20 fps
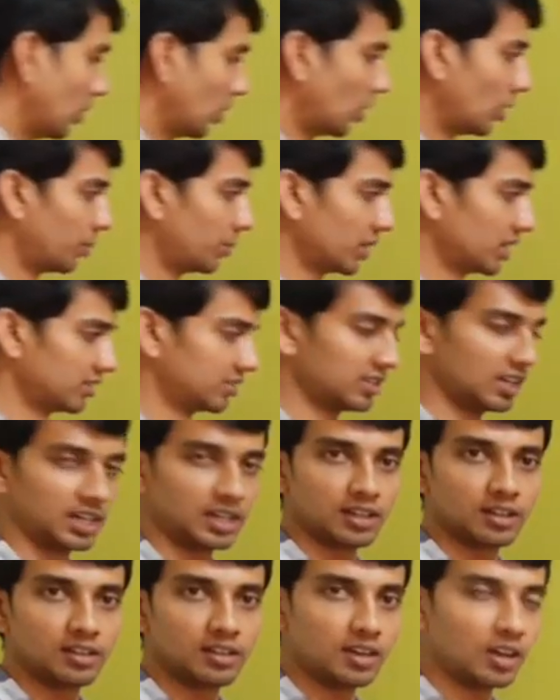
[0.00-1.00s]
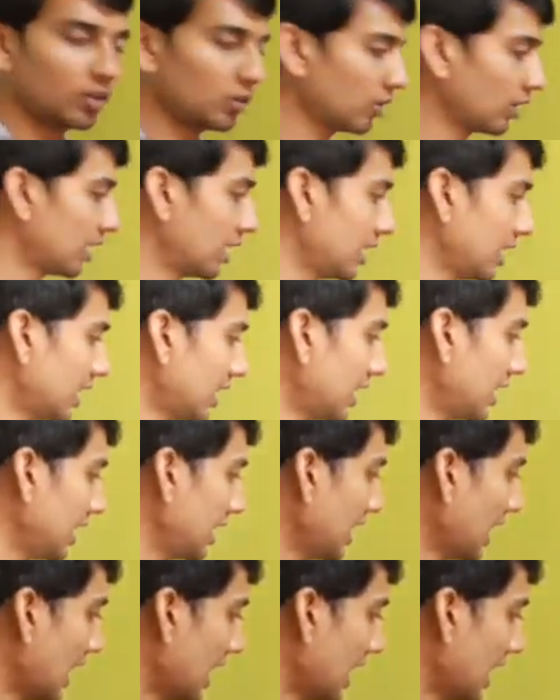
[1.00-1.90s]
open set. Now clearly